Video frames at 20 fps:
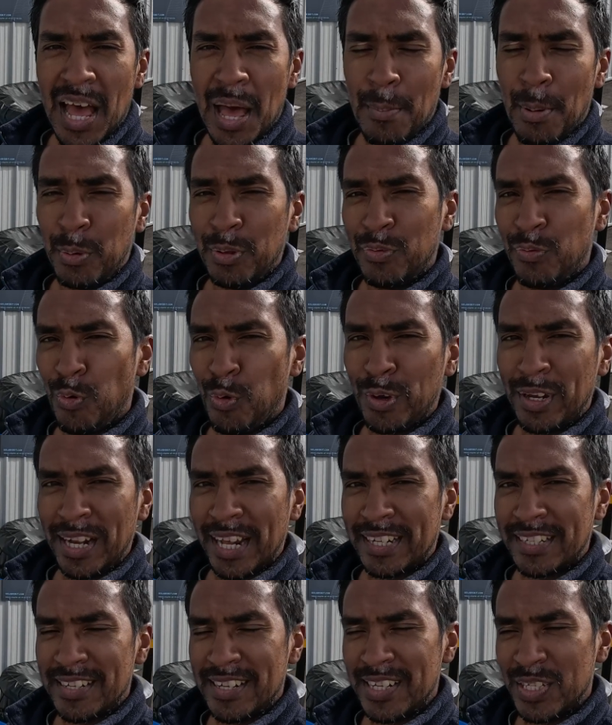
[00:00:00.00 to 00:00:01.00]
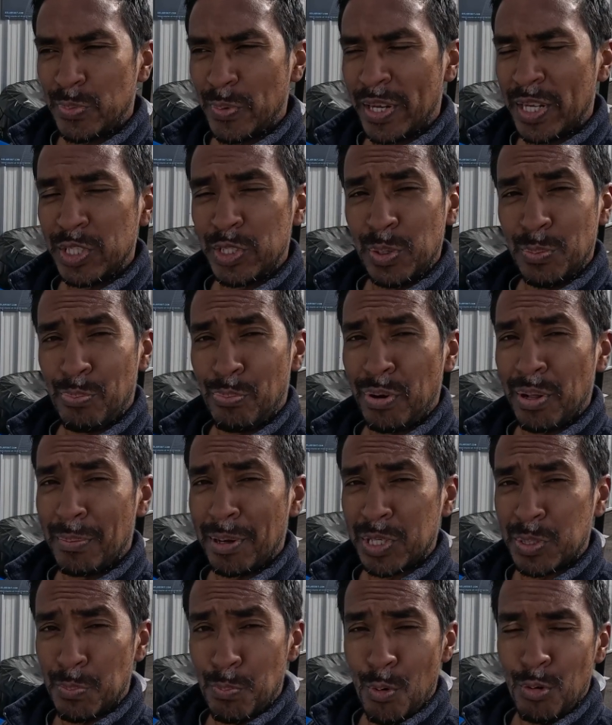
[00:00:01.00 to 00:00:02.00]
But with 4 collectors, we can do pretty
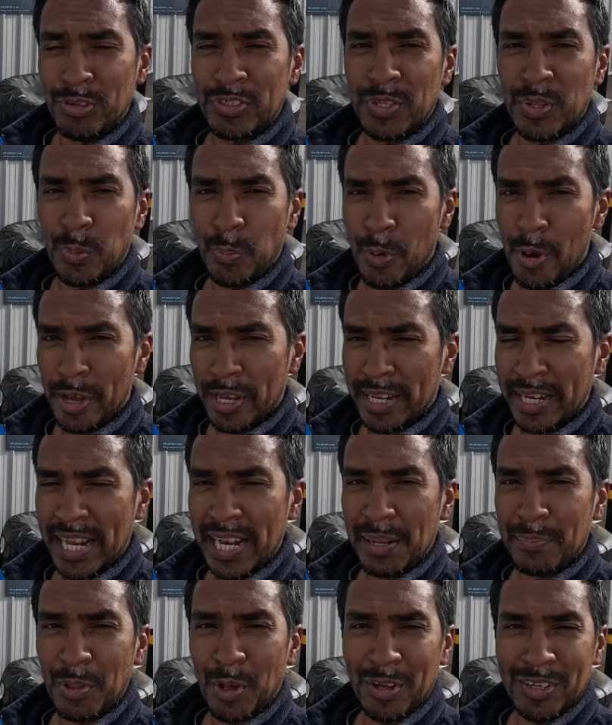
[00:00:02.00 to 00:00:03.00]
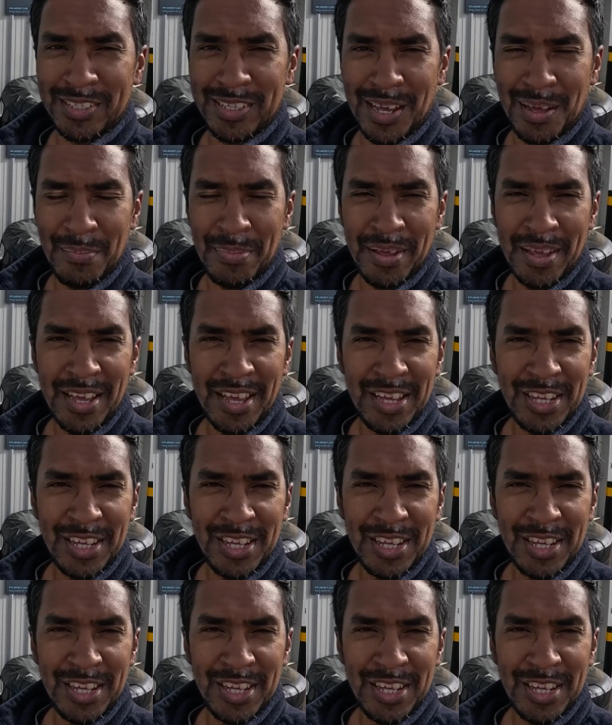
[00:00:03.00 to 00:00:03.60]
much most of the work and heat up the hot tub